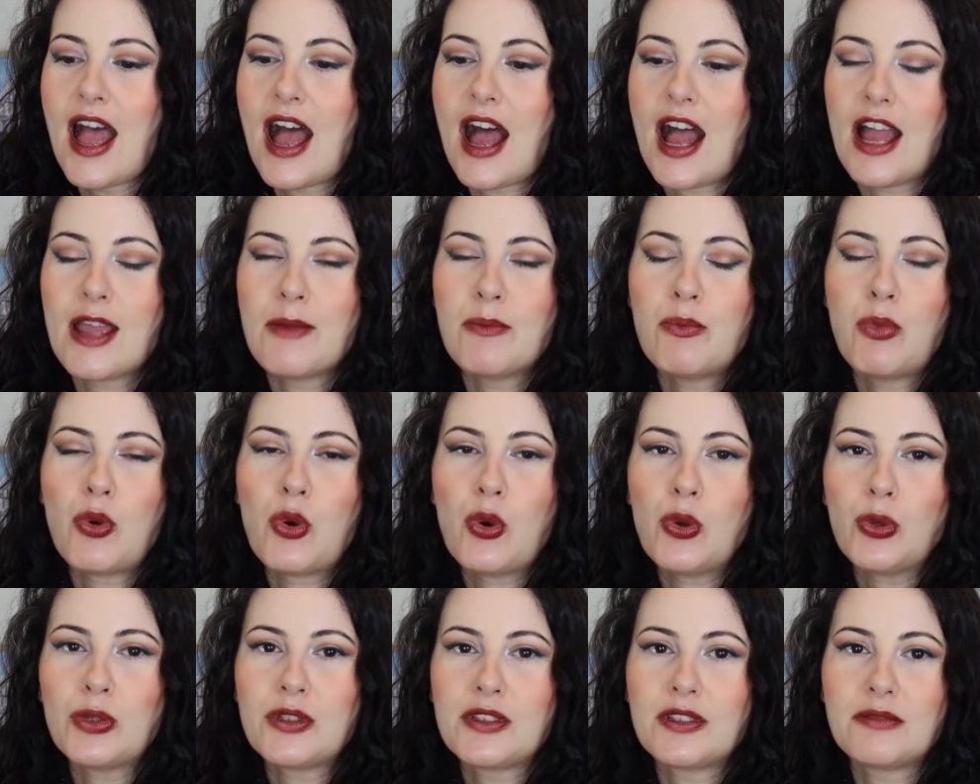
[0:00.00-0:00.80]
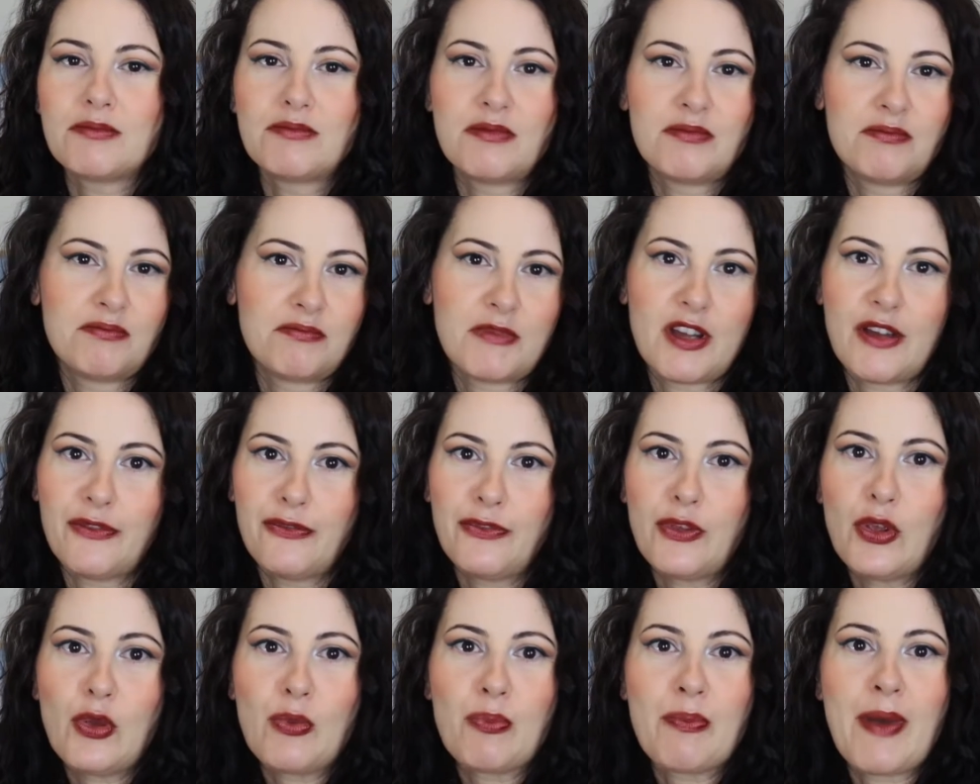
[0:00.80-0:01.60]
I bought a
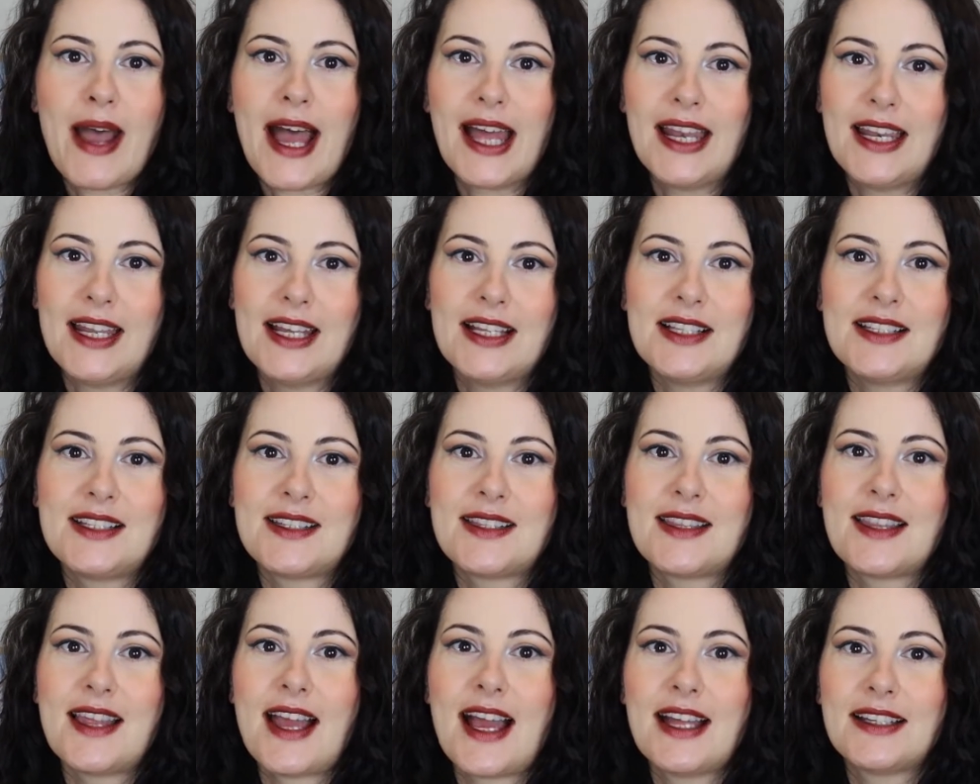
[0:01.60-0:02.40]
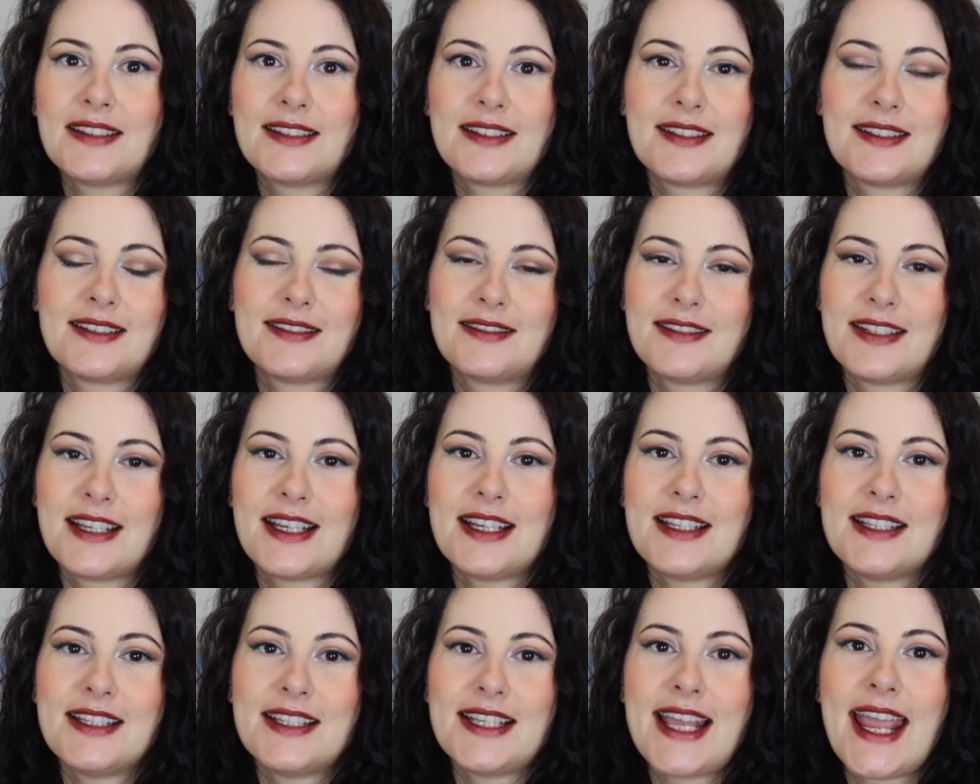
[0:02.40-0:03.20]
few palettes that
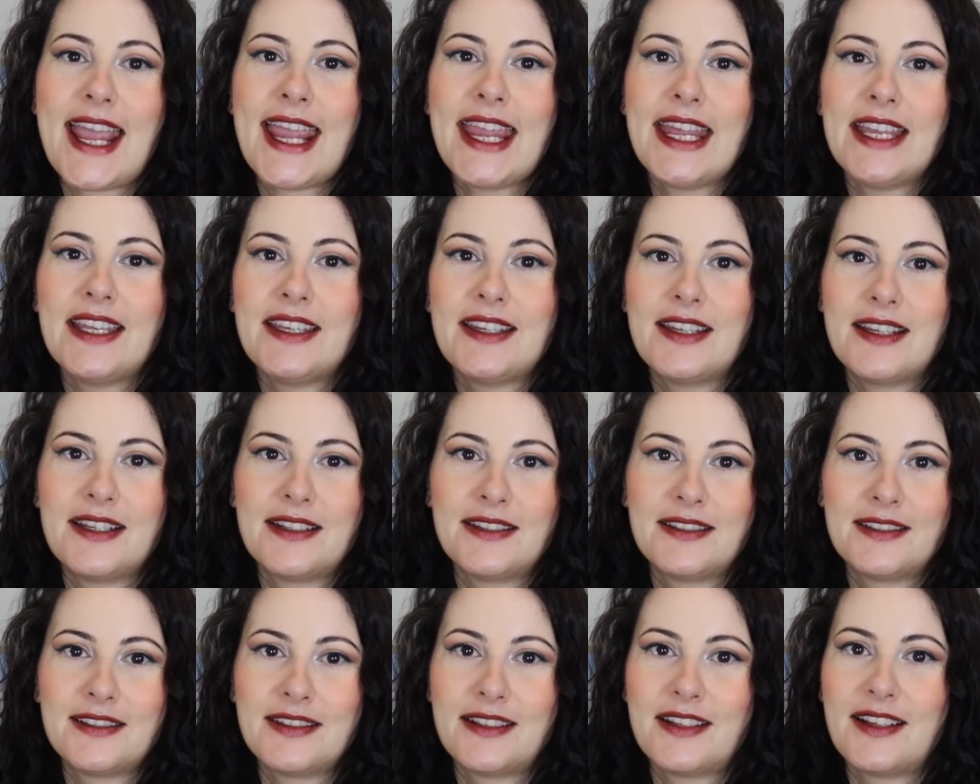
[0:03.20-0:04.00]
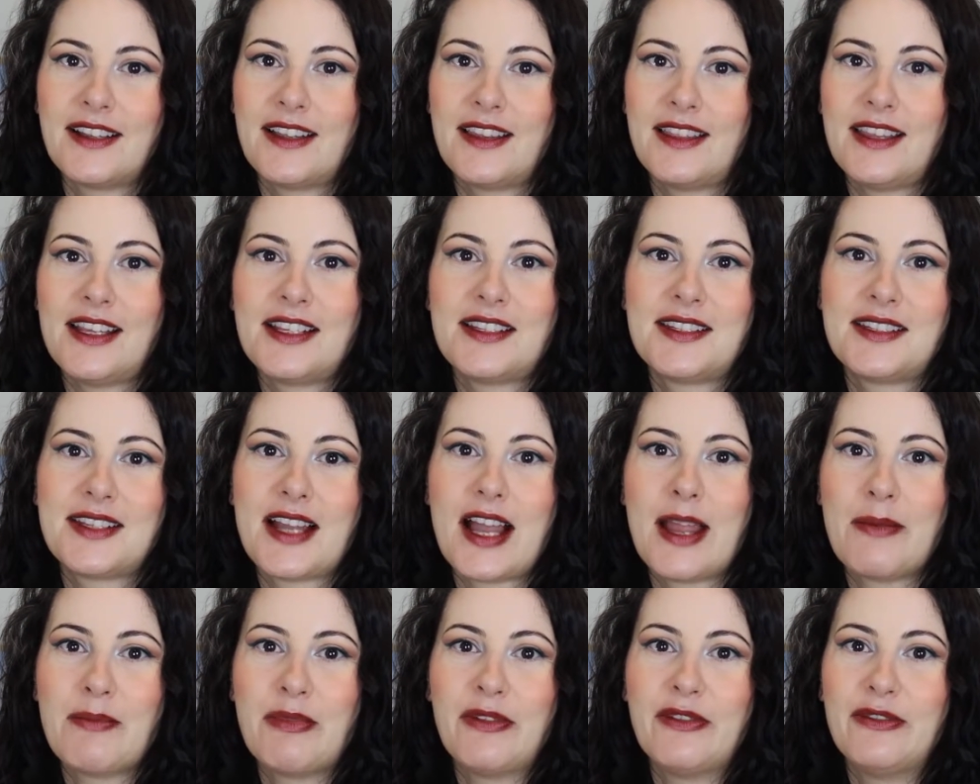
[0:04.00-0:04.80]
contained this
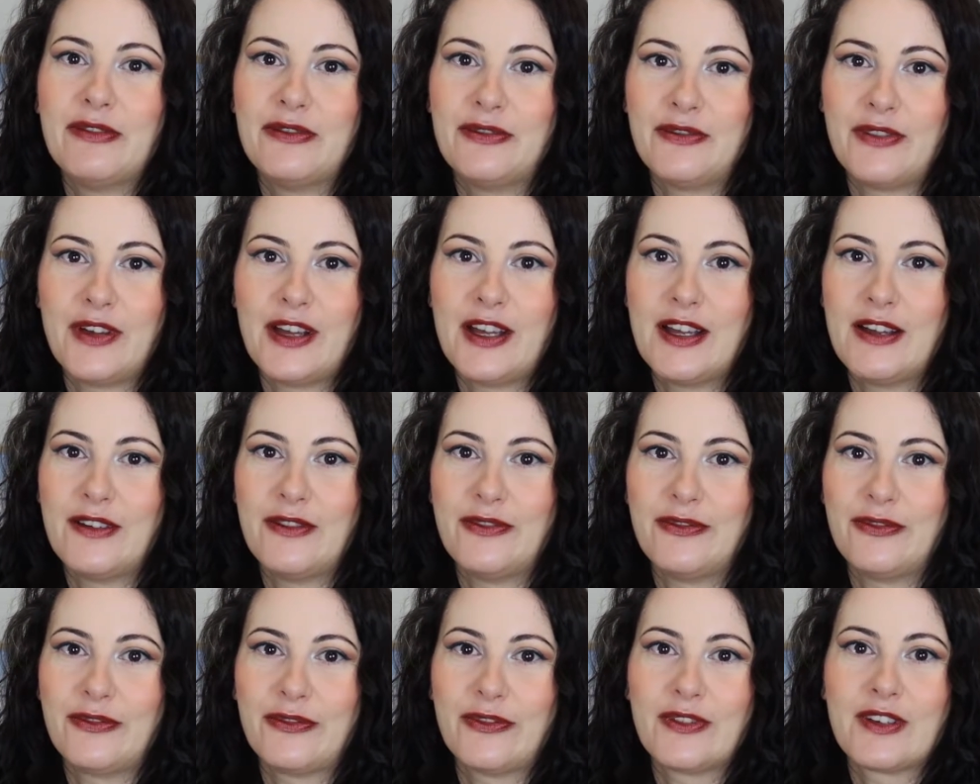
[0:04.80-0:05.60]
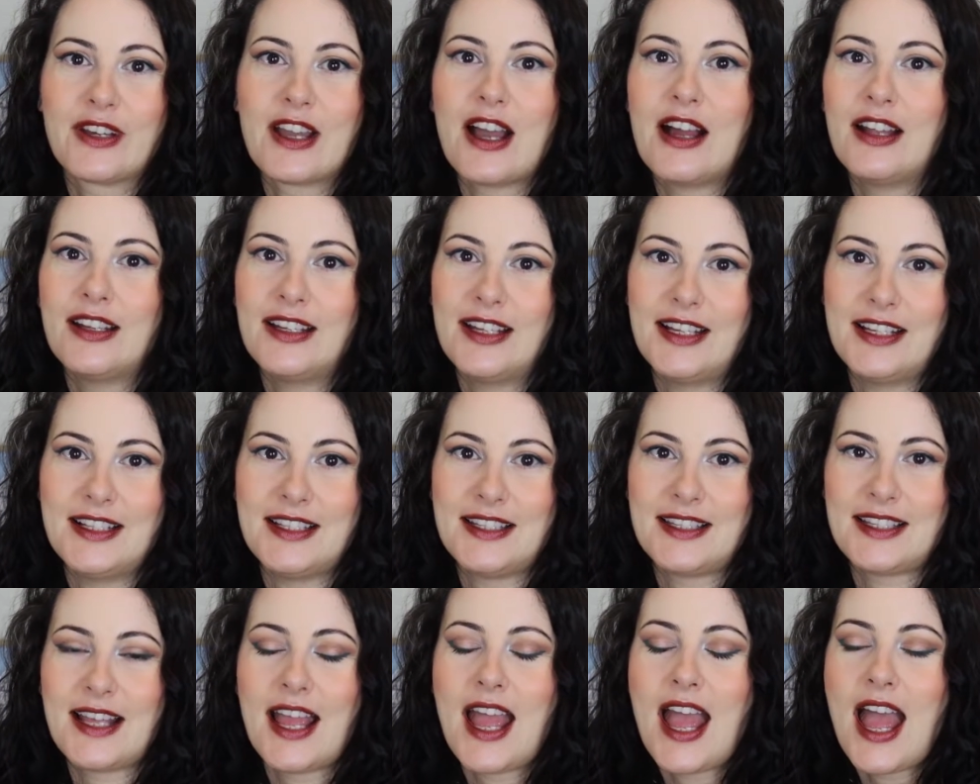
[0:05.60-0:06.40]
type of
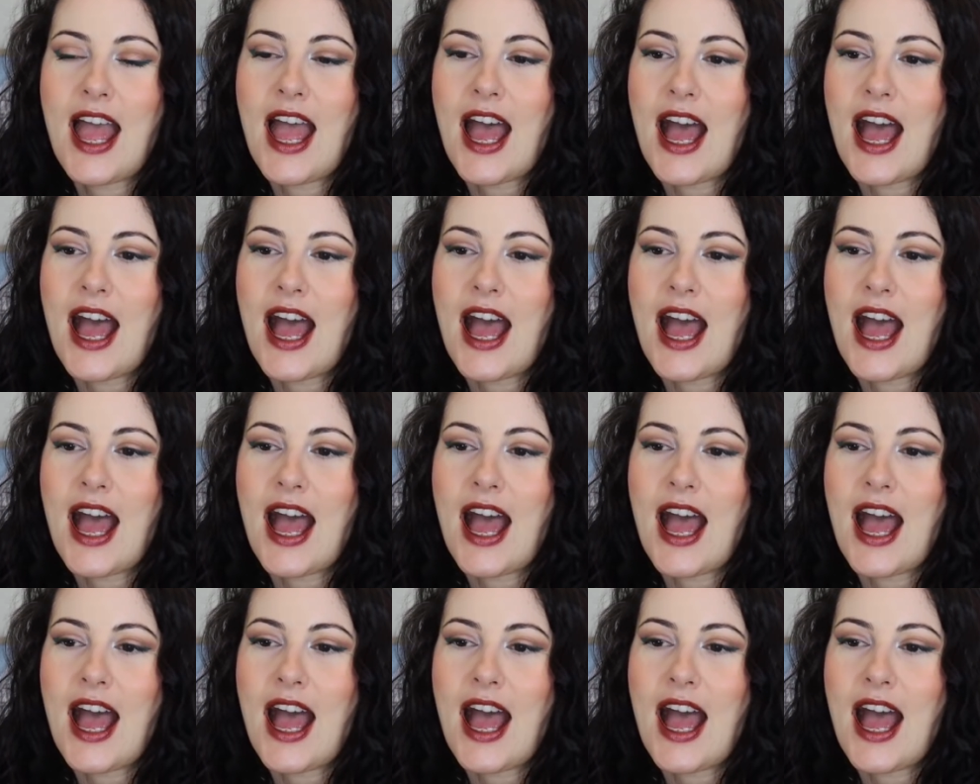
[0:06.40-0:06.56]
colors,